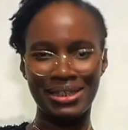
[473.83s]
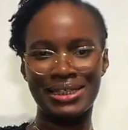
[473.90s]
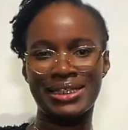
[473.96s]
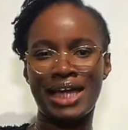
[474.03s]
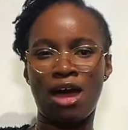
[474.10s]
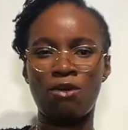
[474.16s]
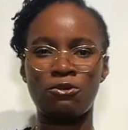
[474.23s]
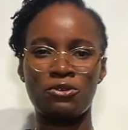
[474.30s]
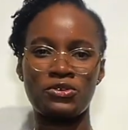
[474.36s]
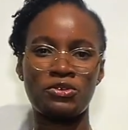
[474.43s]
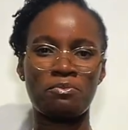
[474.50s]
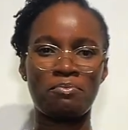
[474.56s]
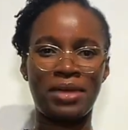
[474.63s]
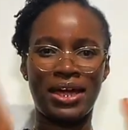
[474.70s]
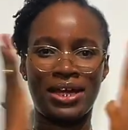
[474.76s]
down on
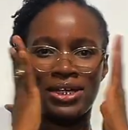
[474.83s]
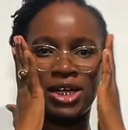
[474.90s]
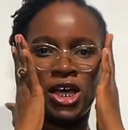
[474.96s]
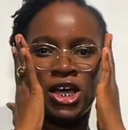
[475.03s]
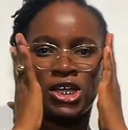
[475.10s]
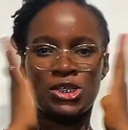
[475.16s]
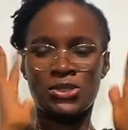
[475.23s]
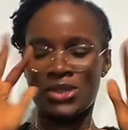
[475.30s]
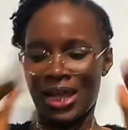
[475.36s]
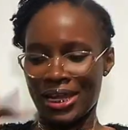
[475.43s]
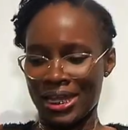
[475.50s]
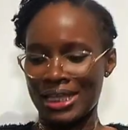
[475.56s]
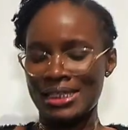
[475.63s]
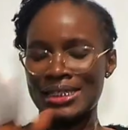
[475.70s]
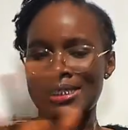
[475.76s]
the bed so
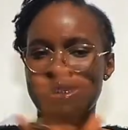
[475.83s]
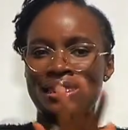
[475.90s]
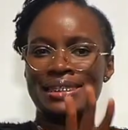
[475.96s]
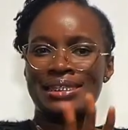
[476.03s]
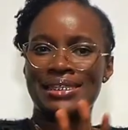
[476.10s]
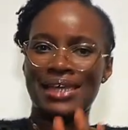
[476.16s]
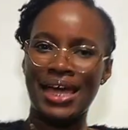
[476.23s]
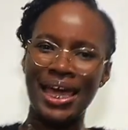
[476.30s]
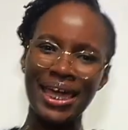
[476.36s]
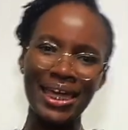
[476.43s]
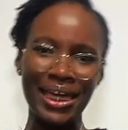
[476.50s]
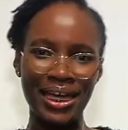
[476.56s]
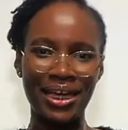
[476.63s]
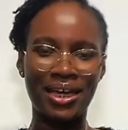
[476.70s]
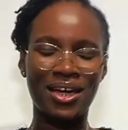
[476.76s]
that he's
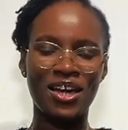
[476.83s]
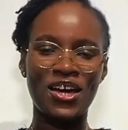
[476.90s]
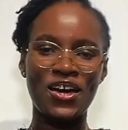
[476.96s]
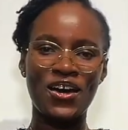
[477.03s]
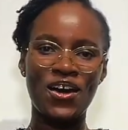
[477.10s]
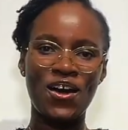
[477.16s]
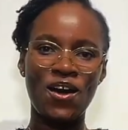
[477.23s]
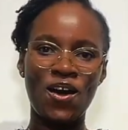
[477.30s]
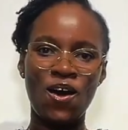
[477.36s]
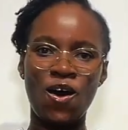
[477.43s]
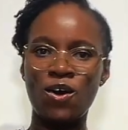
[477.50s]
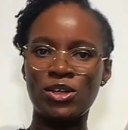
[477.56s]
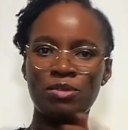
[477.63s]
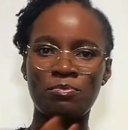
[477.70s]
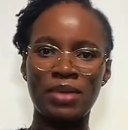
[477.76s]
laying
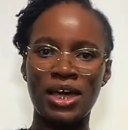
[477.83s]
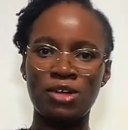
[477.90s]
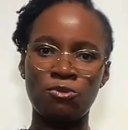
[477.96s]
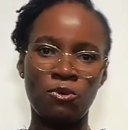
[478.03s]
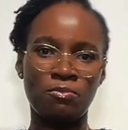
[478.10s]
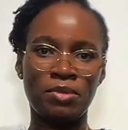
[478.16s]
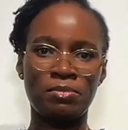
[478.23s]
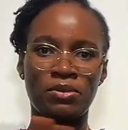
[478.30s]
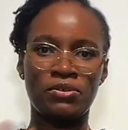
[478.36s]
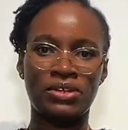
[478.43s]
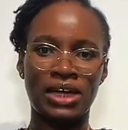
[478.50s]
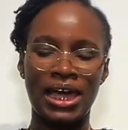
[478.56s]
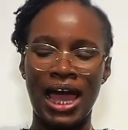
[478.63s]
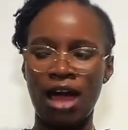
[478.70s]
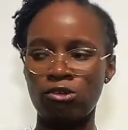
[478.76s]
on a bed or maybe on
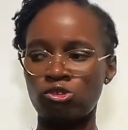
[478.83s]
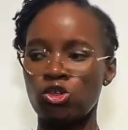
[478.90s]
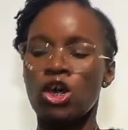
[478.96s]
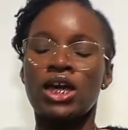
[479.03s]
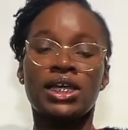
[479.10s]
a couch.